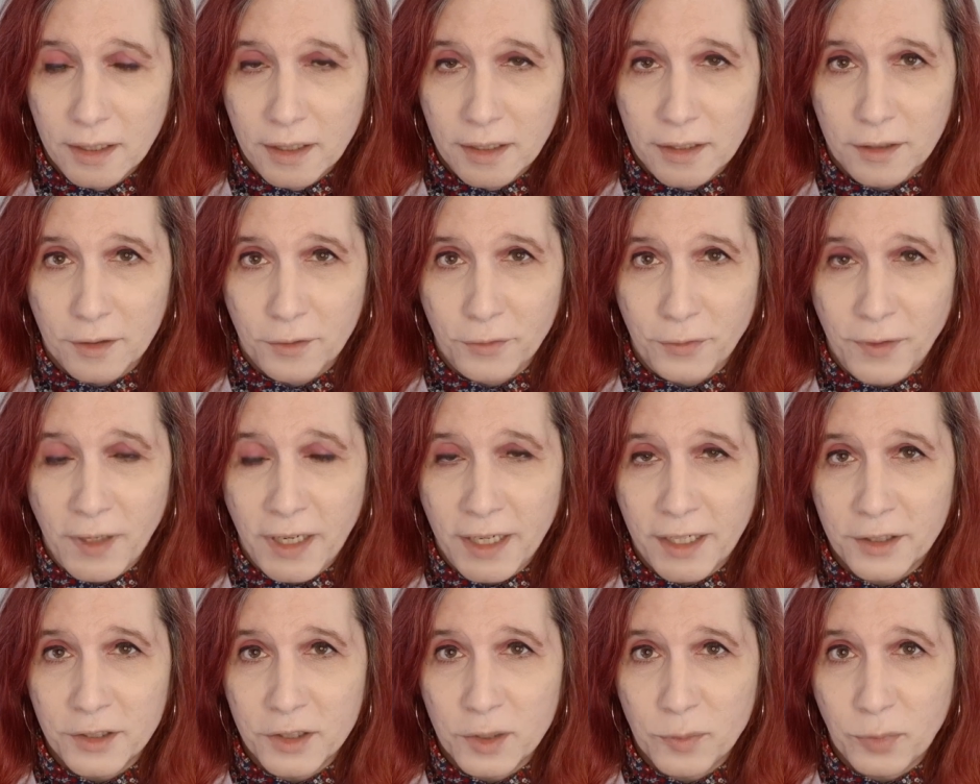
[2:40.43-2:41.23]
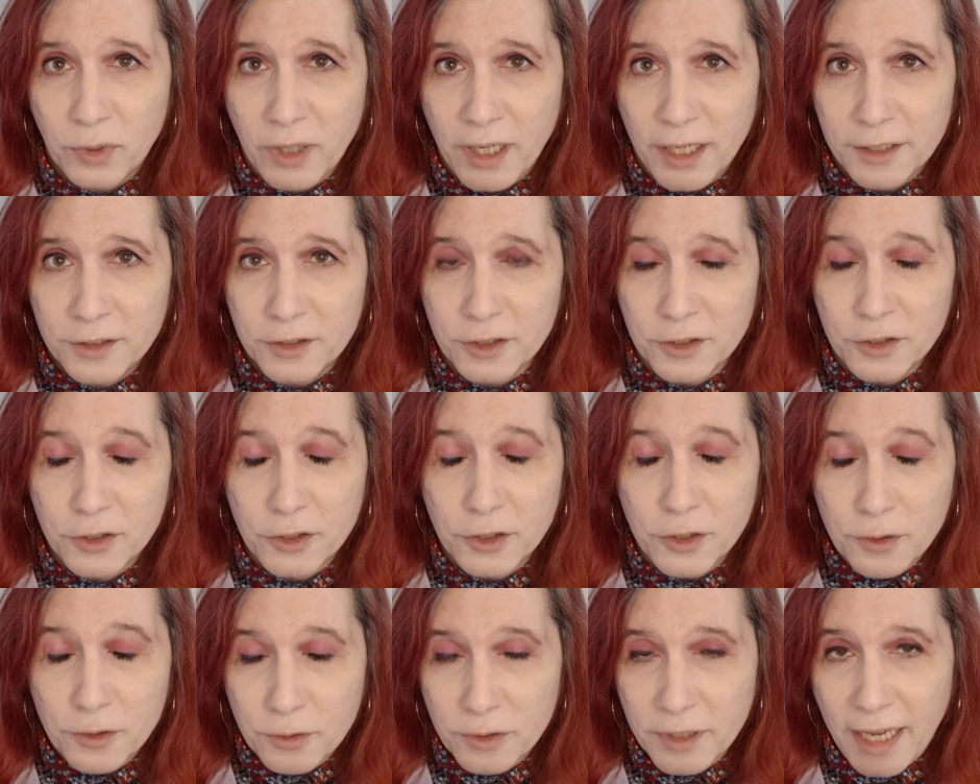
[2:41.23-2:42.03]
The fire spread to
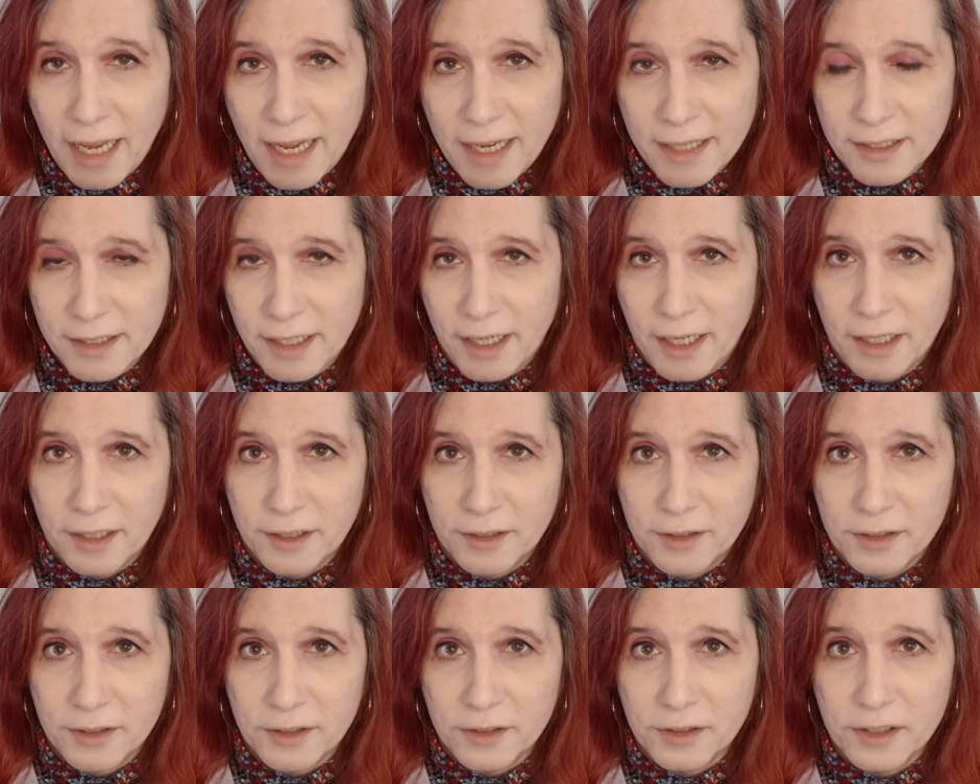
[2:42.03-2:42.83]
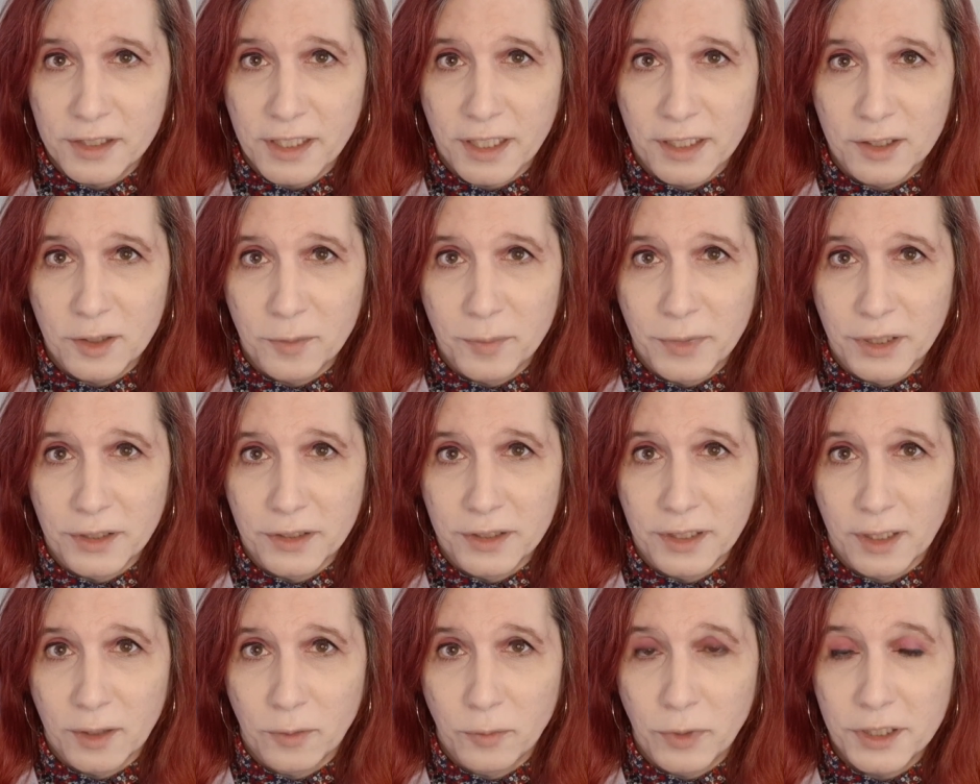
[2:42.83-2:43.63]
two gas canisters in the
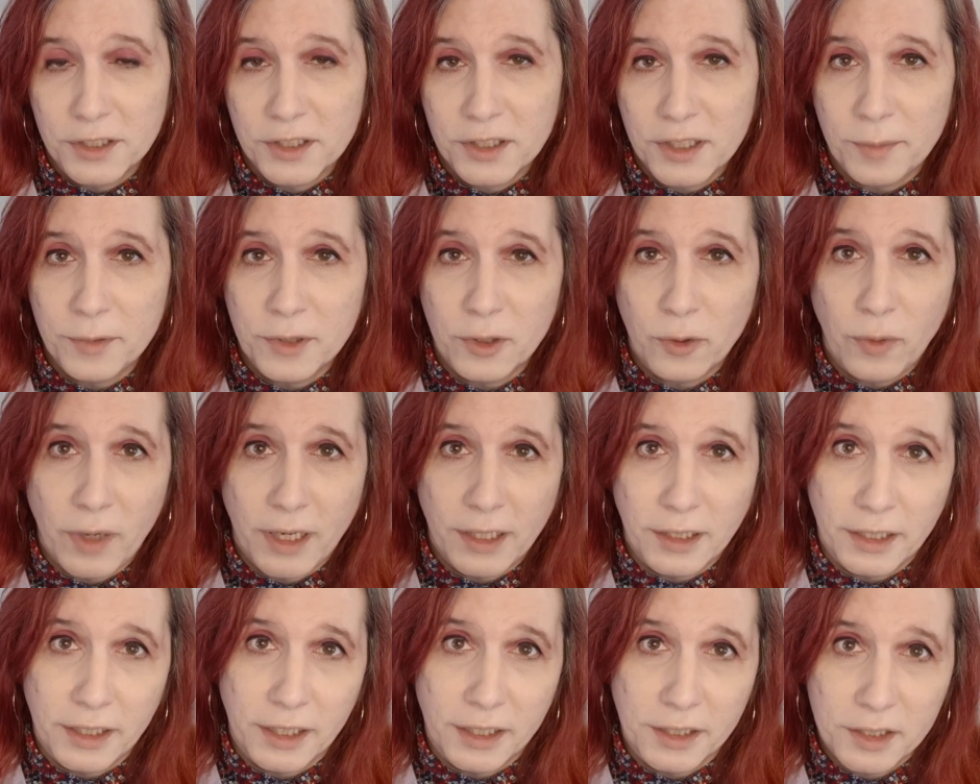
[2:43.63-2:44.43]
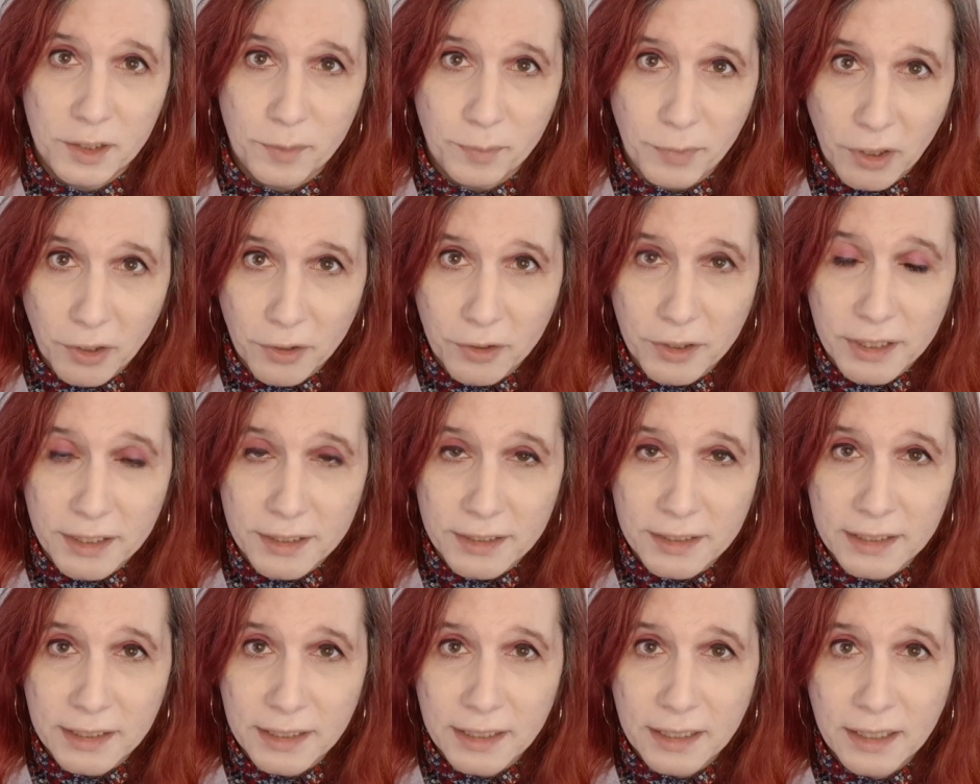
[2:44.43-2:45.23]
building, which subsequently
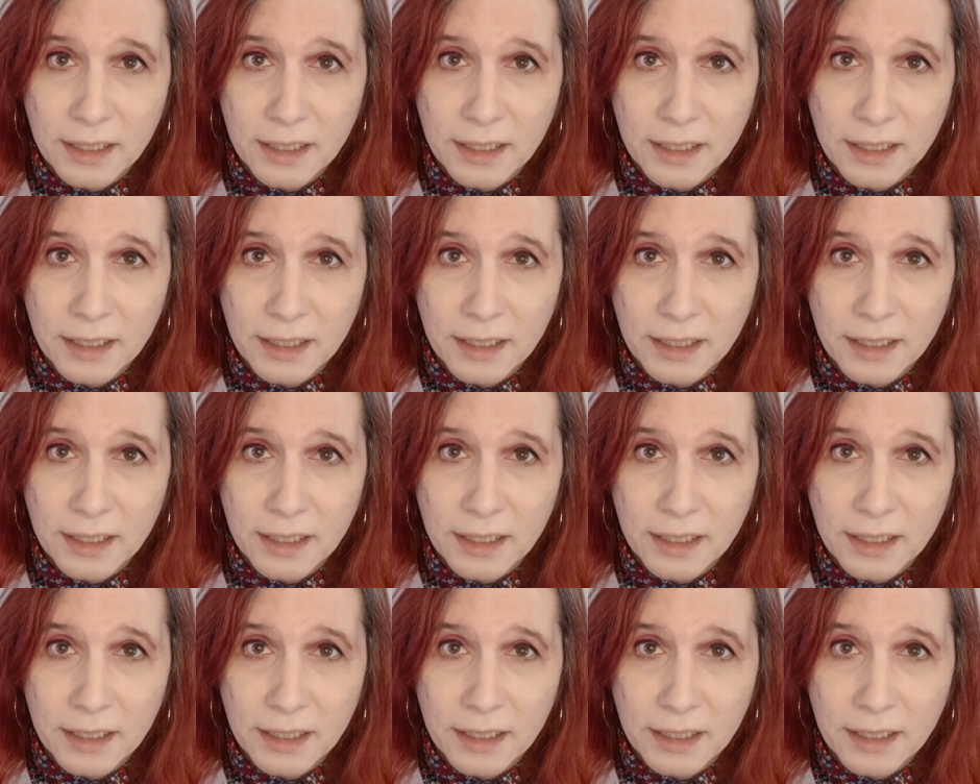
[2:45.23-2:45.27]
exploded.